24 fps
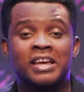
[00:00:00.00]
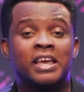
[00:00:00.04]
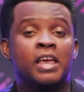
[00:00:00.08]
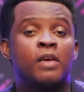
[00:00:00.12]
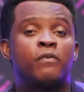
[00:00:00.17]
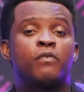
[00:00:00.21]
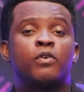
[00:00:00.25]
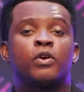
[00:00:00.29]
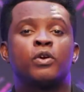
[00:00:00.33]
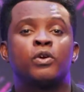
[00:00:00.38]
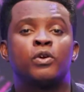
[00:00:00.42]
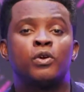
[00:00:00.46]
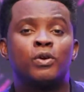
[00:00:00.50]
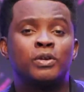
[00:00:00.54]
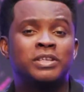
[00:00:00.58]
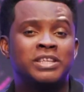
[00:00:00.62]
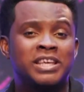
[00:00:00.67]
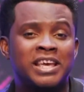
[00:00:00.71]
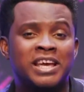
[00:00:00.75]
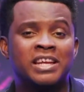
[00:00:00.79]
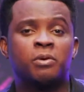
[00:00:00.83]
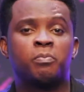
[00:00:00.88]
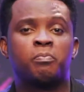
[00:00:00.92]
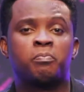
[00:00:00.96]
If you're not
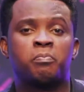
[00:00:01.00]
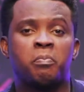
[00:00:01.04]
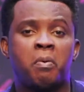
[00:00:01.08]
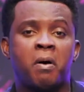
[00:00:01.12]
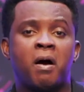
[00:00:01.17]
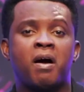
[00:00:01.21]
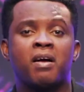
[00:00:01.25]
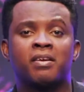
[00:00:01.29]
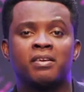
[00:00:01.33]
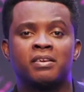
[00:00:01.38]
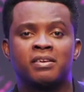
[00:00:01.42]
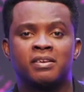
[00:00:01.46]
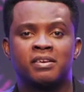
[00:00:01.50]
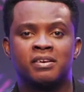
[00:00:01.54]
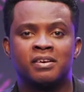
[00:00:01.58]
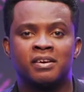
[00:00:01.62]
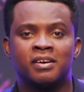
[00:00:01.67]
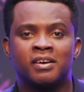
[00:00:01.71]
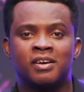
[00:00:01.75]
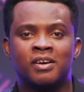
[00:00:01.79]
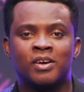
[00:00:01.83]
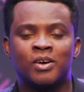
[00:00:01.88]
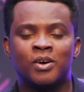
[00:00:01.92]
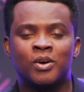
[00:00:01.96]
yet a partner
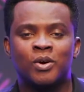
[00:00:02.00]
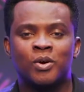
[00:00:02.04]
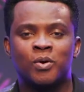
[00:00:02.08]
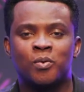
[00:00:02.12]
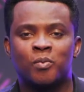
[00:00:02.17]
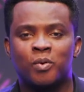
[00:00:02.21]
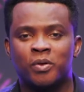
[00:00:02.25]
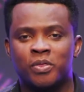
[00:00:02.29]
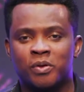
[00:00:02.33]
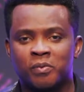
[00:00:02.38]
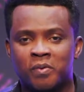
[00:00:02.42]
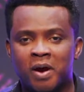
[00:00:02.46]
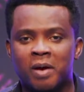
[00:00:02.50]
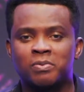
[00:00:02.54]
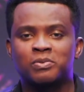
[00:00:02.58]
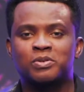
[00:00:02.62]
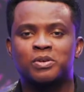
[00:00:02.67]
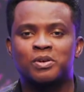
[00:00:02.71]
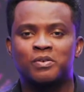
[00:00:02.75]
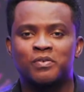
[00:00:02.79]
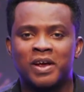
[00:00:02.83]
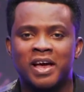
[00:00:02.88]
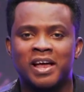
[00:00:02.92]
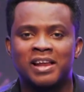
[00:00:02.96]
with the
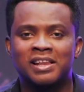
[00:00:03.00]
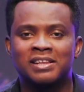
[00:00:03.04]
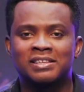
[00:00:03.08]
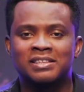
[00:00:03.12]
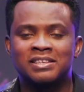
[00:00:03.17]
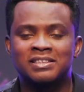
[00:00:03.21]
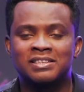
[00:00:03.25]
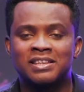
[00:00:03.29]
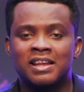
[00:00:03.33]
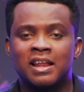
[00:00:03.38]
Rhapsody Realities,